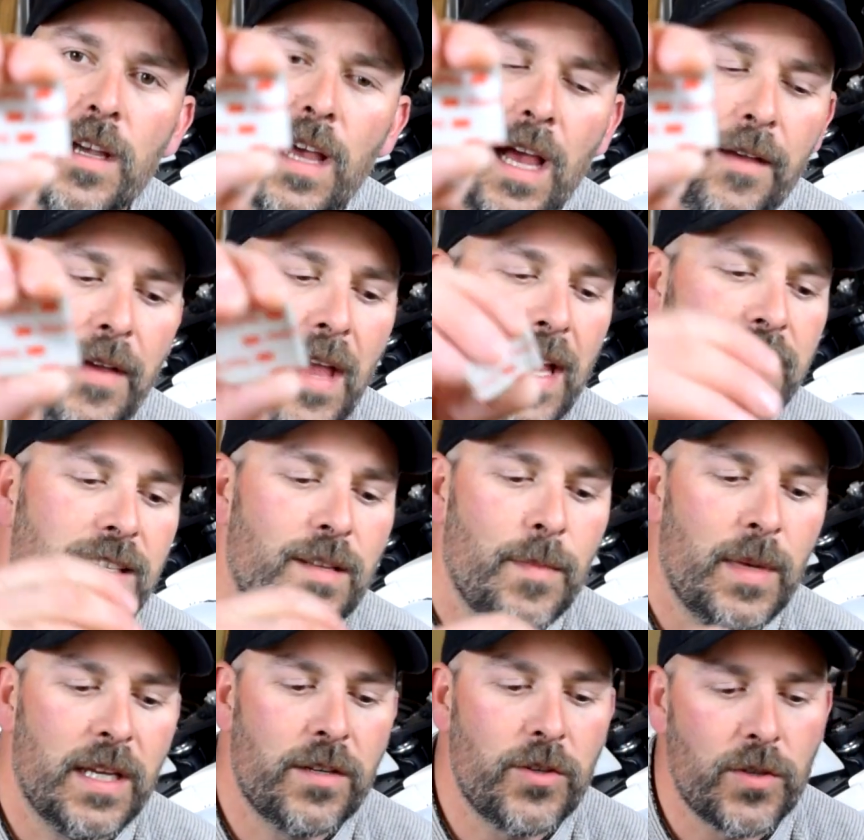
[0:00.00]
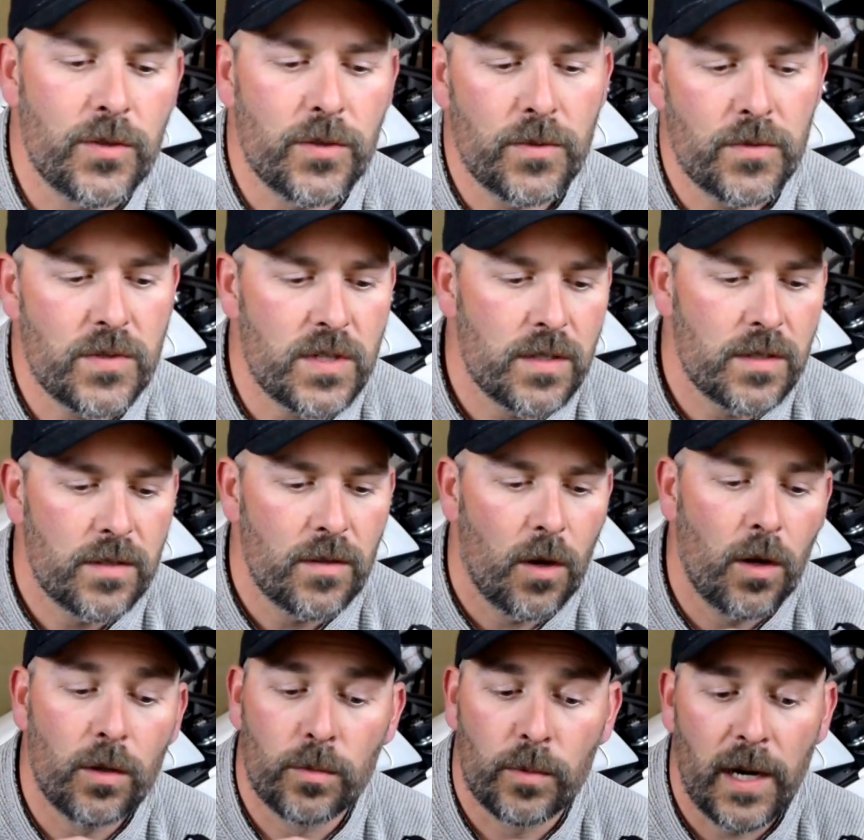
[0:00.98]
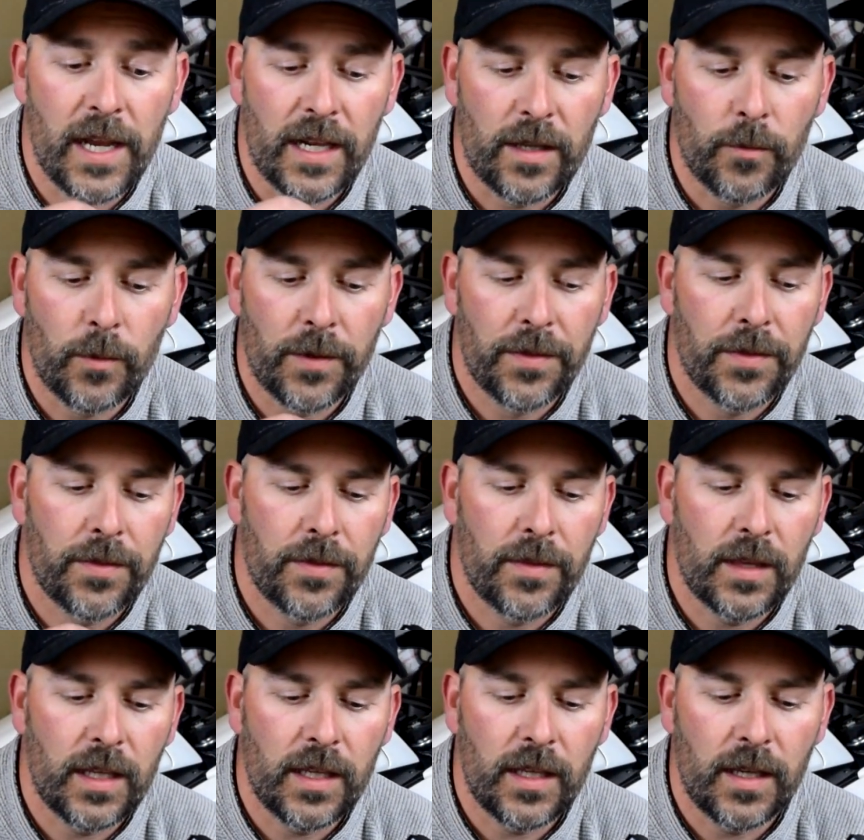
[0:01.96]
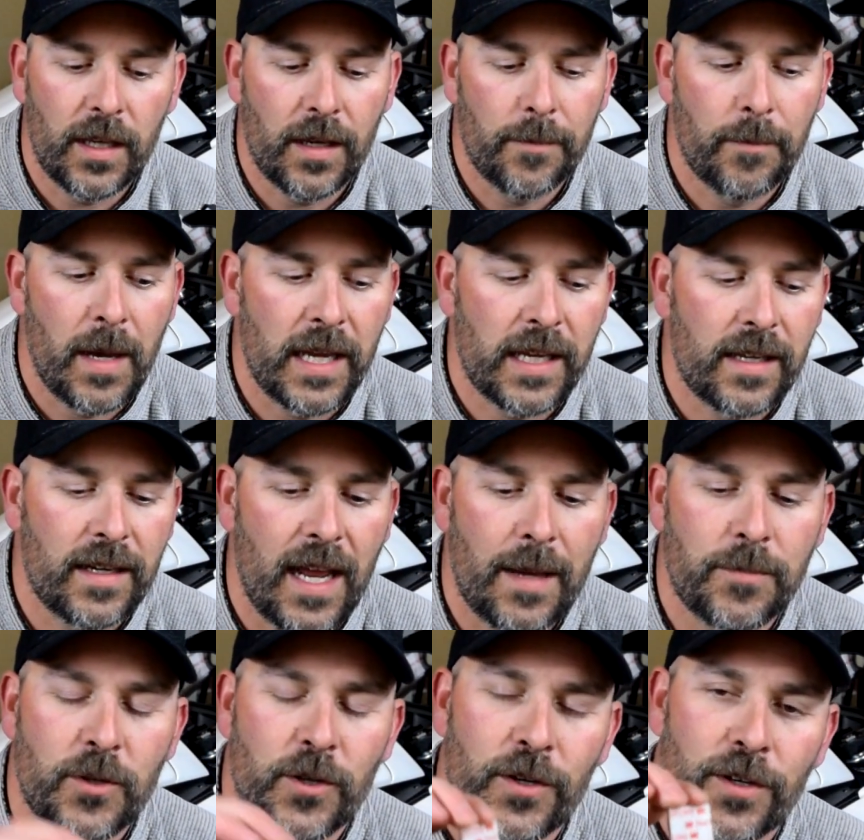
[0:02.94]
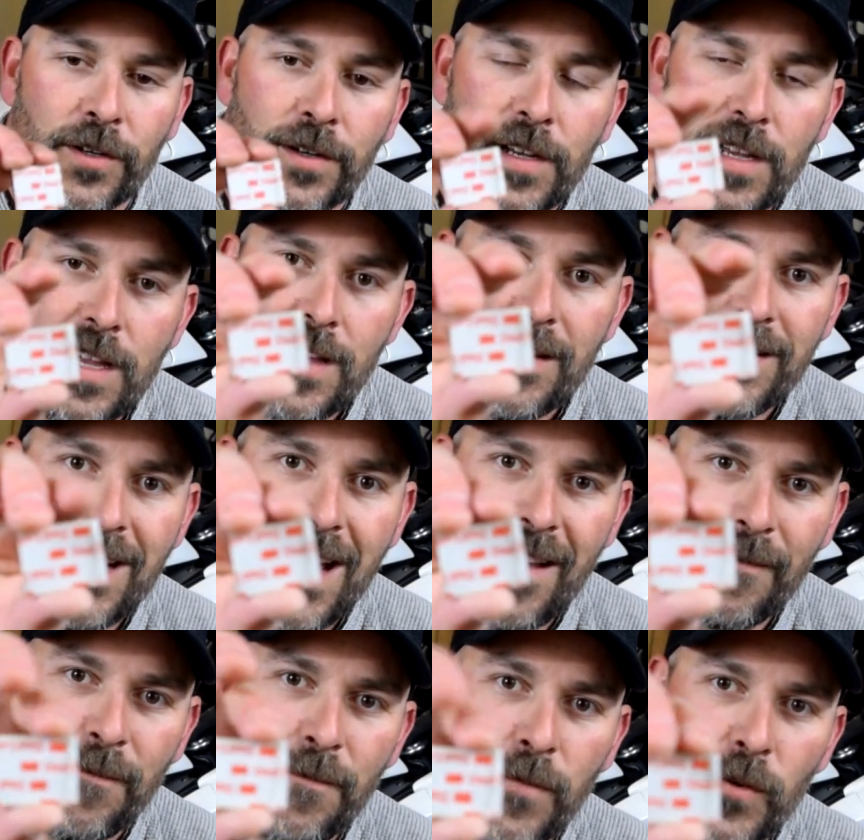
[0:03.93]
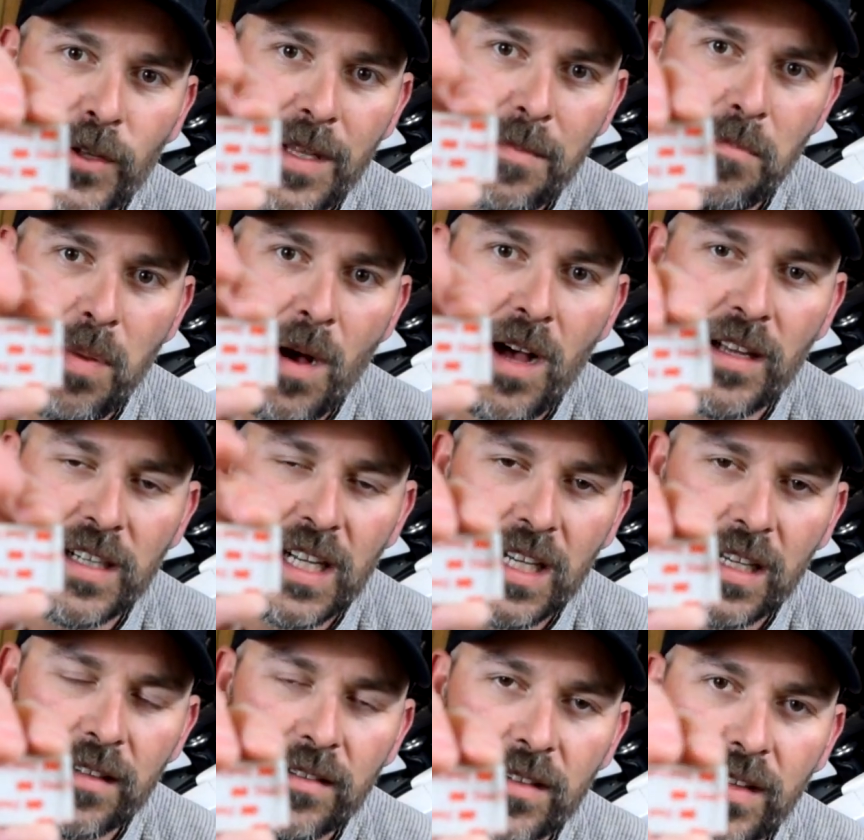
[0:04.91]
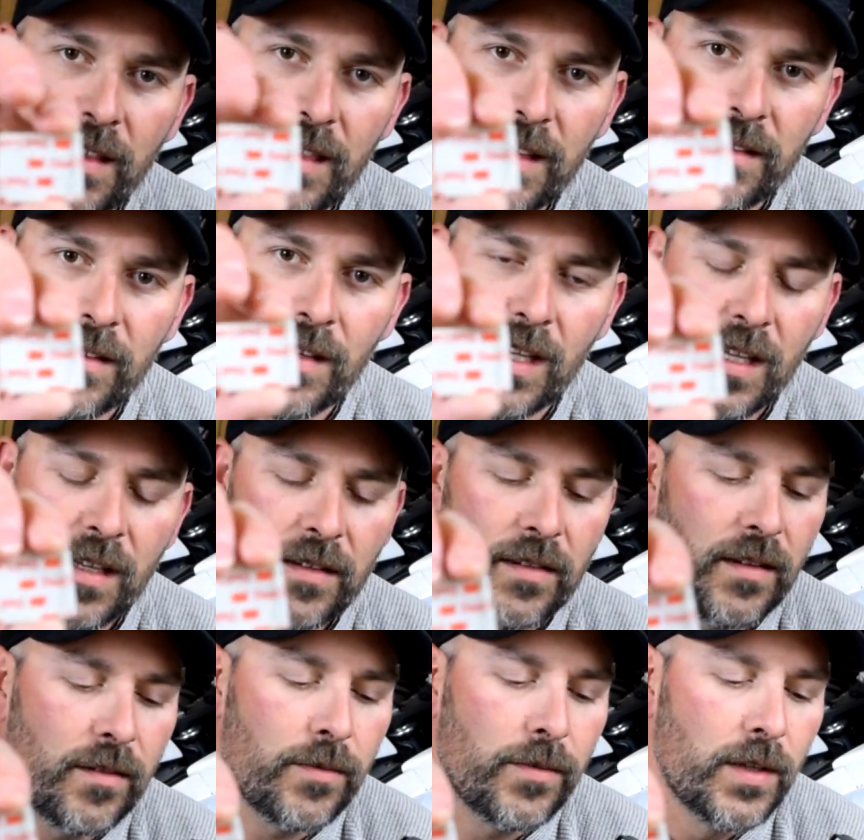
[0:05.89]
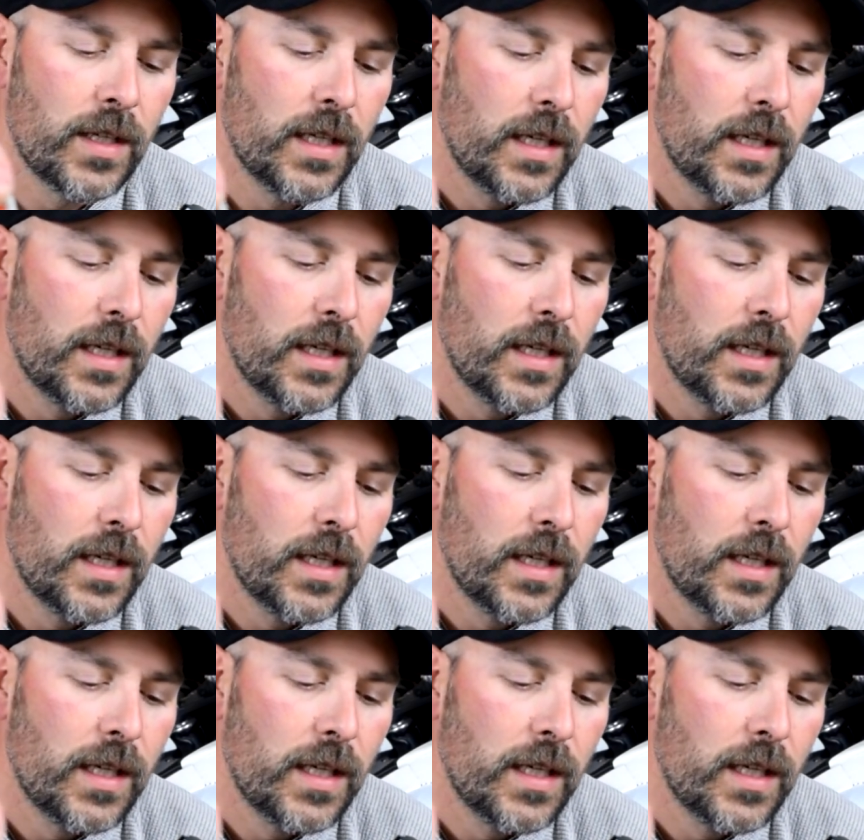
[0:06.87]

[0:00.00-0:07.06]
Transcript: I've had some issues already with the mic adapter not fully bonding to this adhesive.